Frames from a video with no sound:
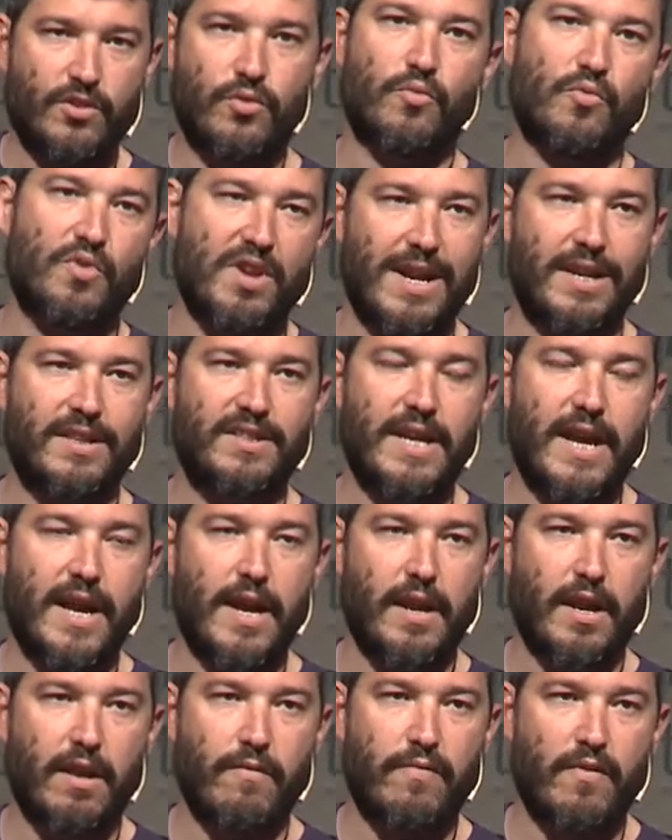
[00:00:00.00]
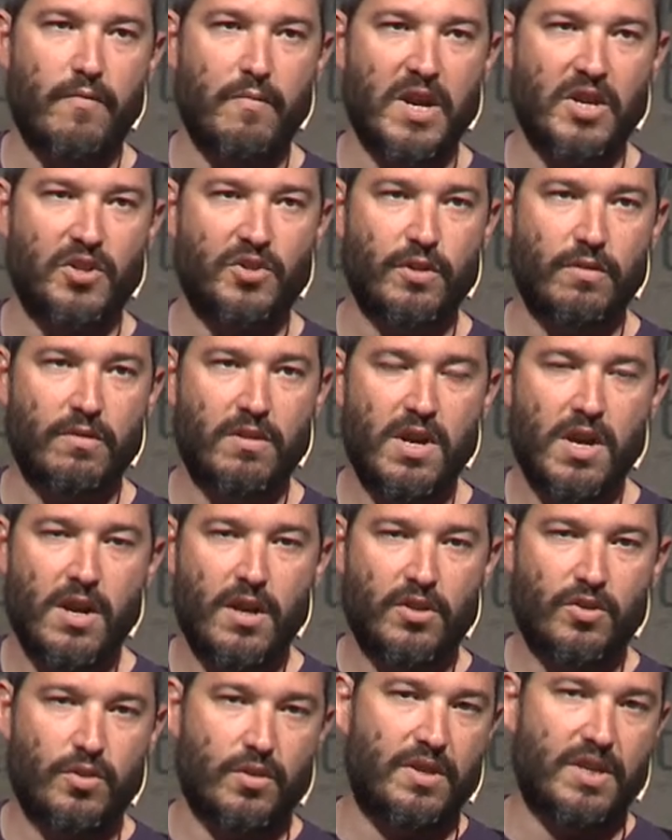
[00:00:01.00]
to real-time information.
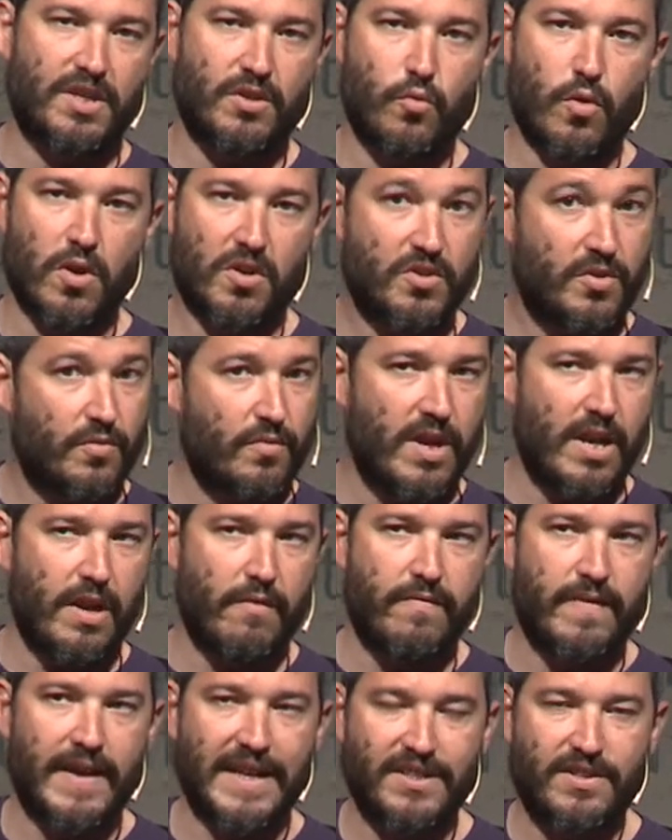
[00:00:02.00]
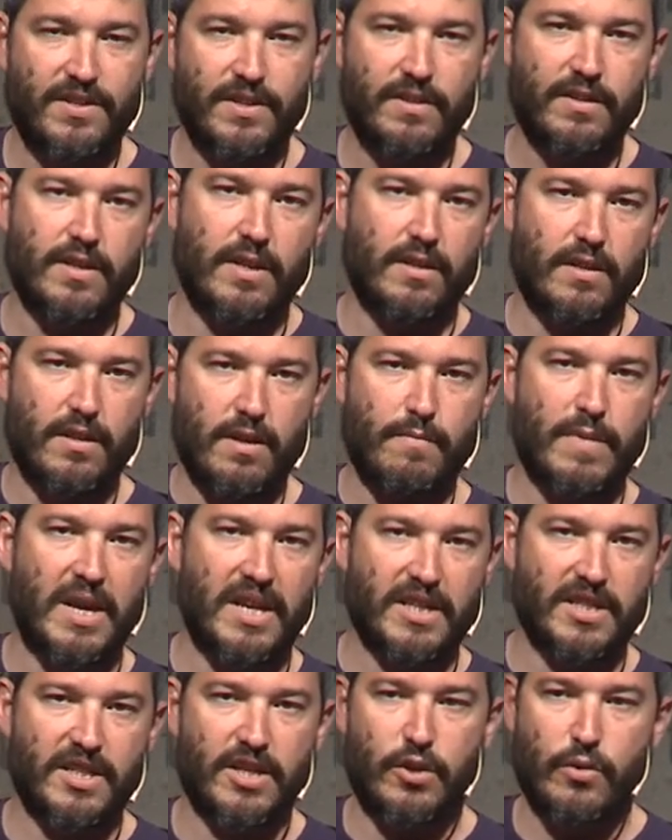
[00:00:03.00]
So this works really faster than the
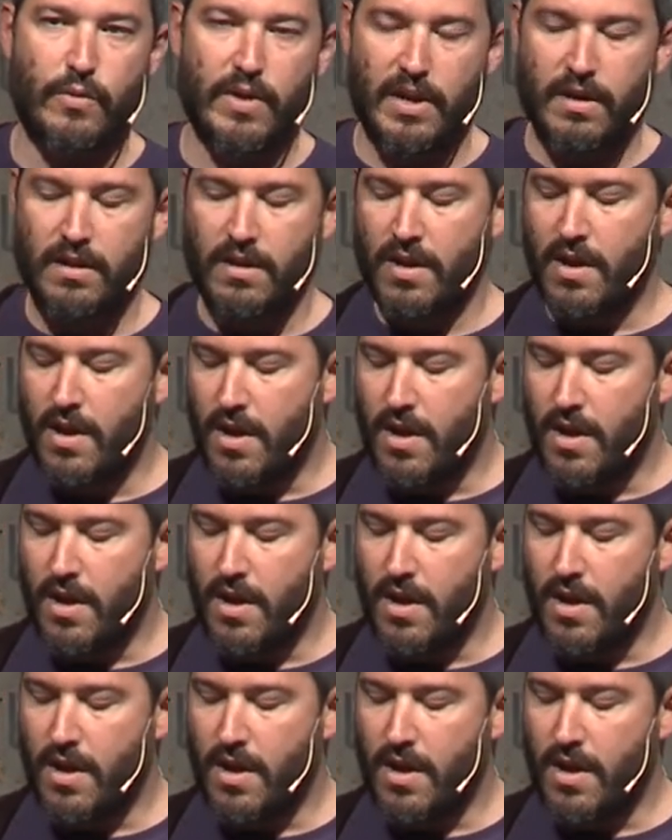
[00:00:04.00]
MySQL.